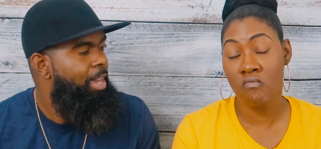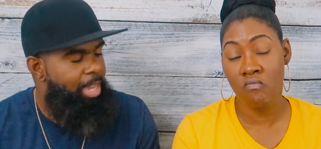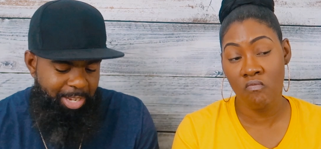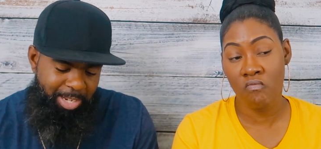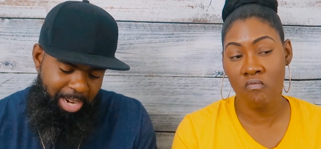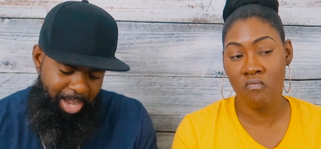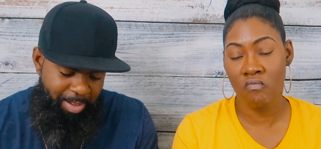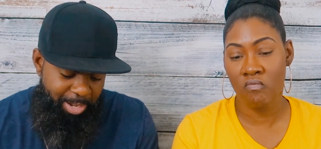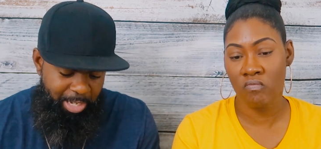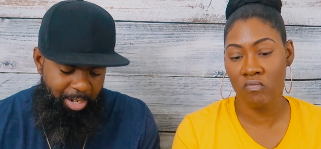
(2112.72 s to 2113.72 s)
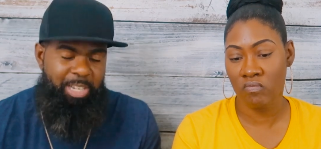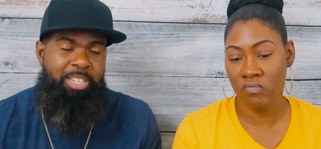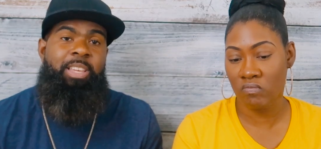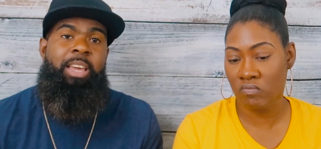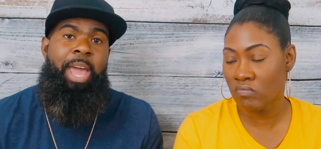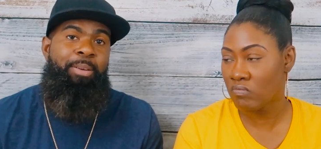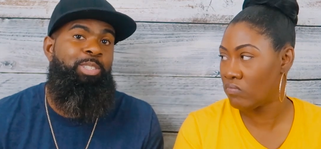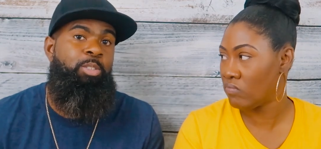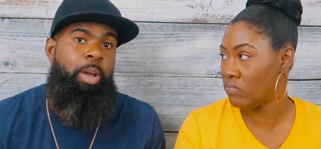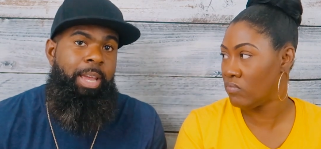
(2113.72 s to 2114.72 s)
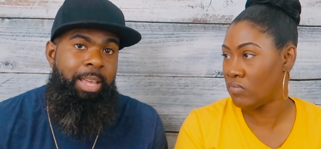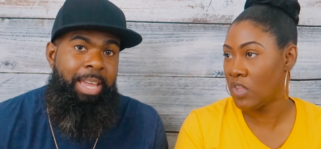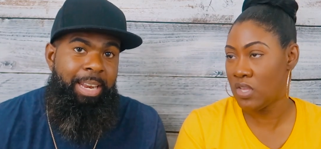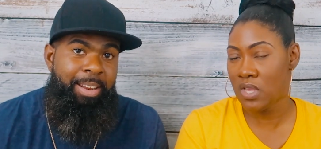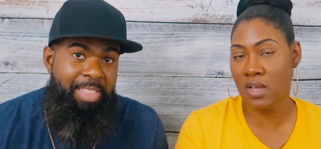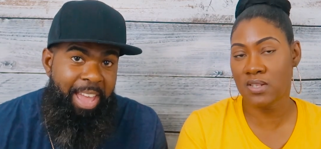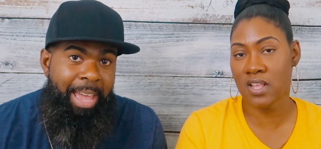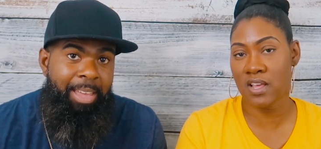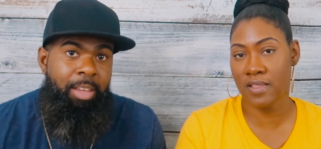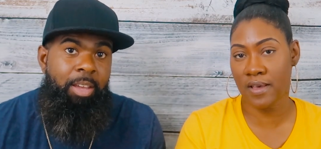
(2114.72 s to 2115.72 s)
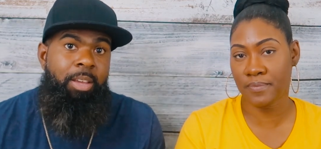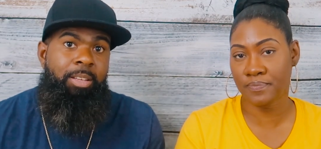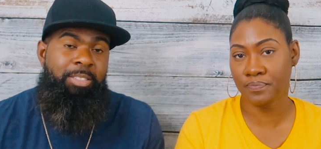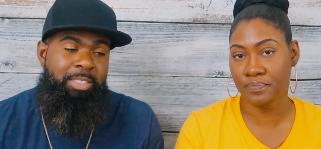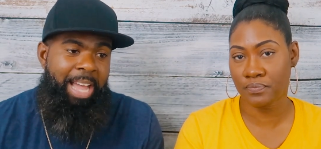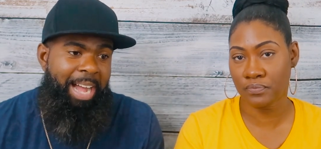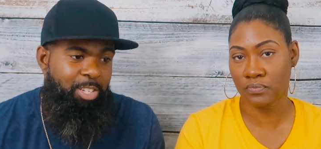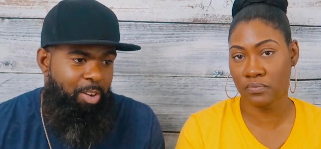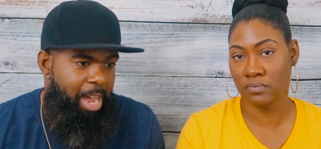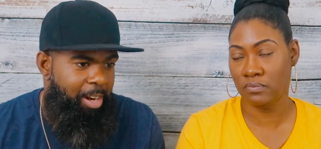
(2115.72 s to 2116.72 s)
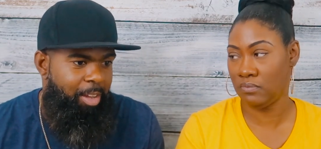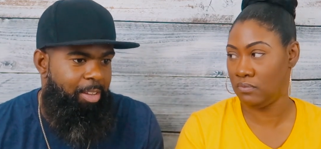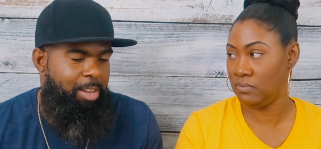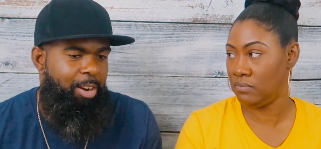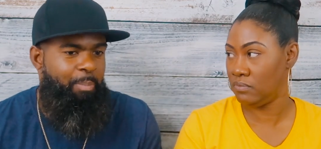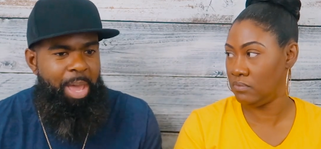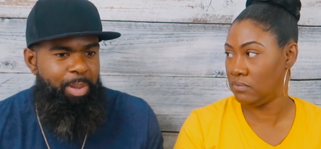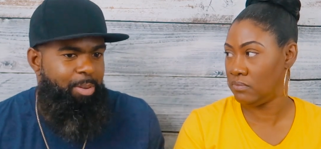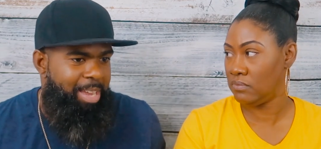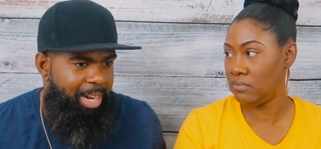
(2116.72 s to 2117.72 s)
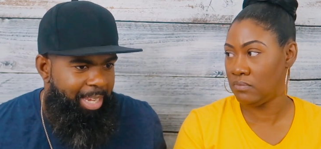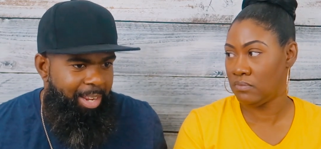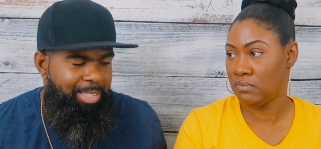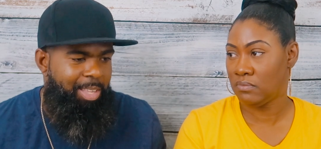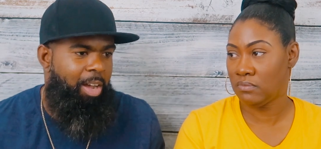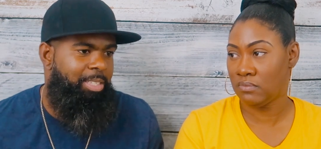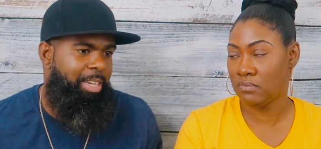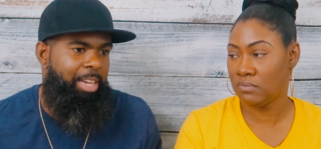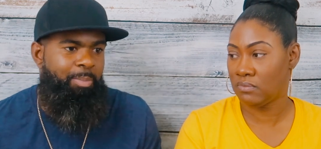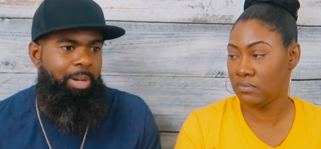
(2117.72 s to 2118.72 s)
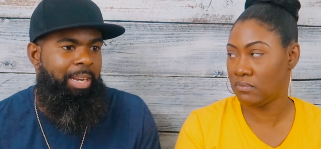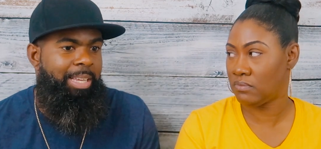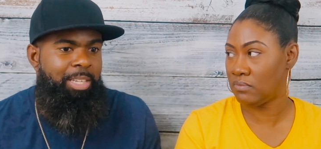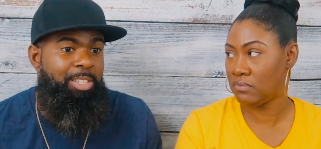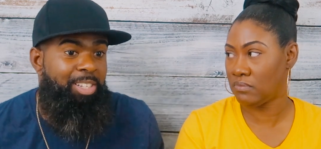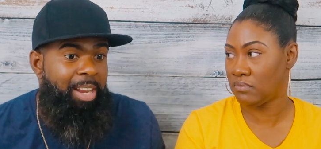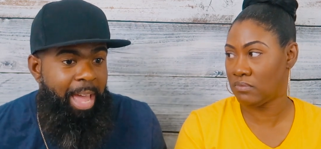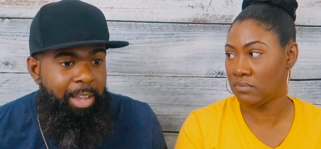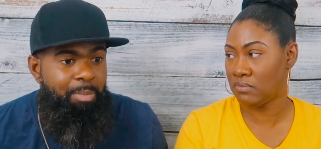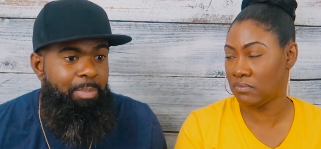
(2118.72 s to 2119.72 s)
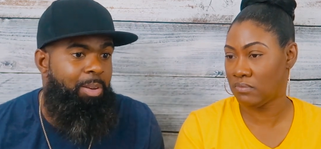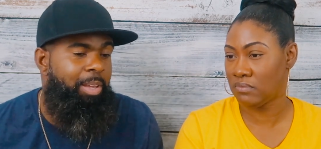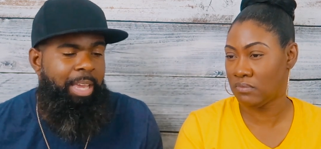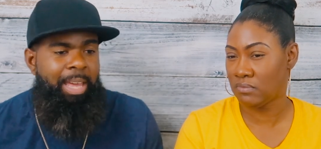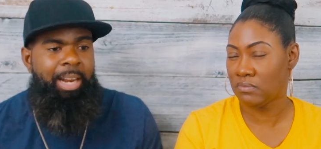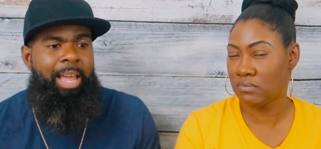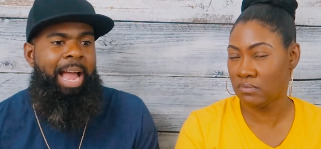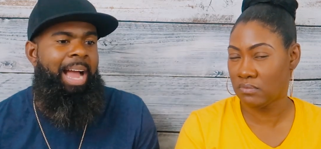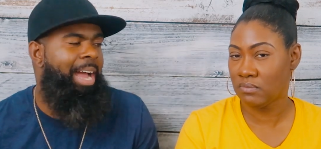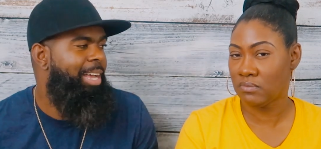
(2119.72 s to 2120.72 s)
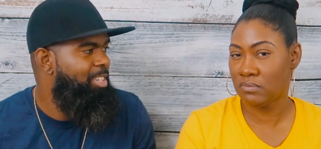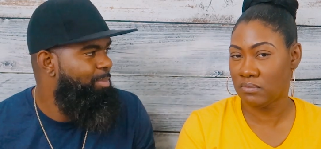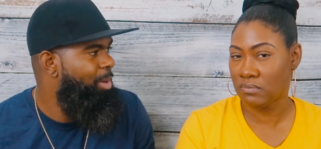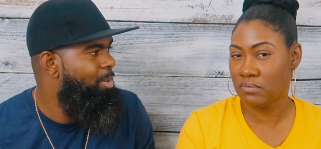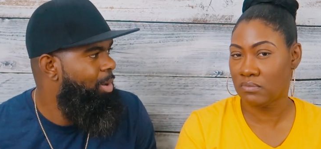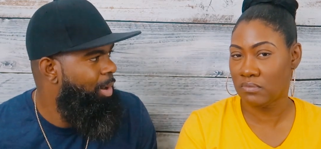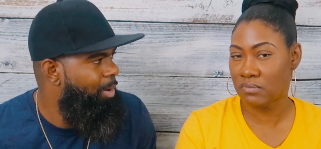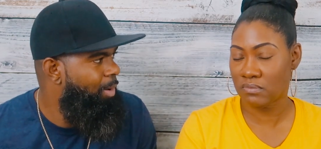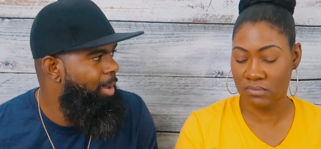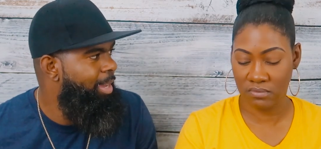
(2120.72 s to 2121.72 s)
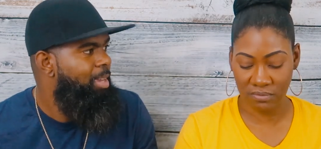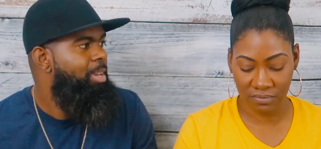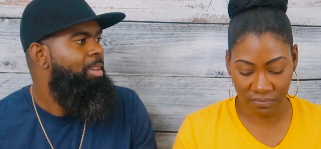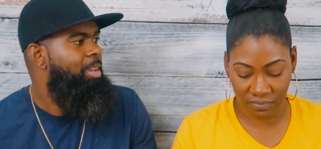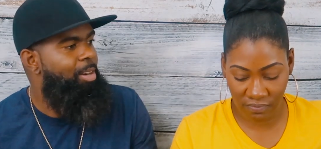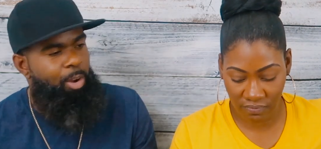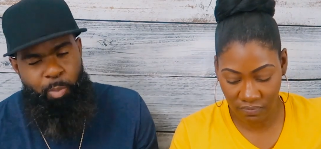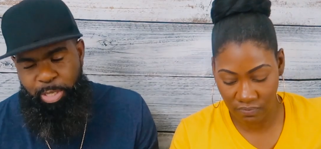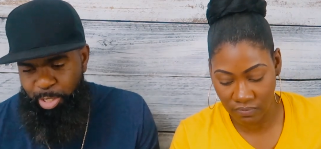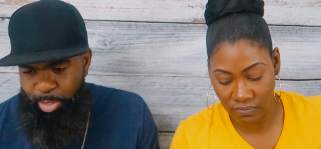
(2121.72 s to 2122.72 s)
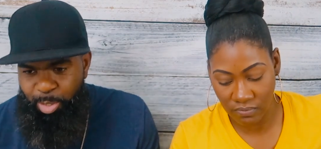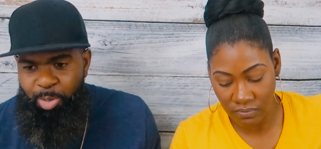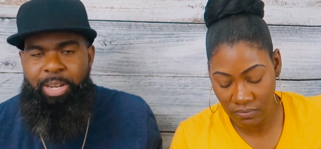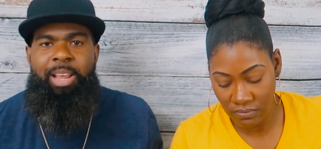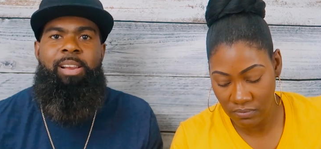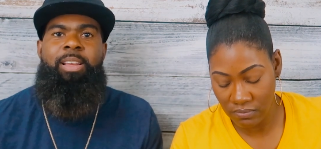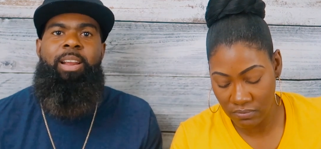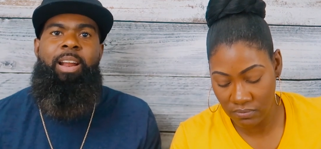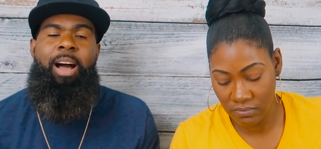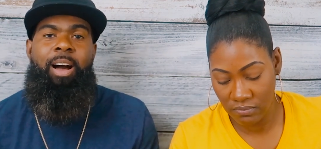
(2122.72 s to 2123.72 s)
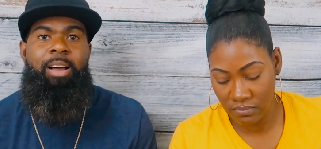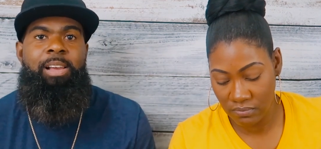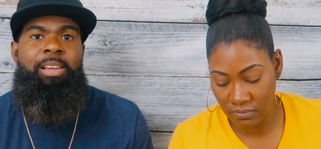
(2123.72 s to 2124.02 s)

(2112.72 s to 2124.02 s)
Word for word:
Speaker 1: He should have. He should have just came straight in. Yeah, man, said that. Not trying to, you know, maybe he was trying to get his thoughts together, but at least he should have had communicated like I got something going on, you know, with you and da da da da.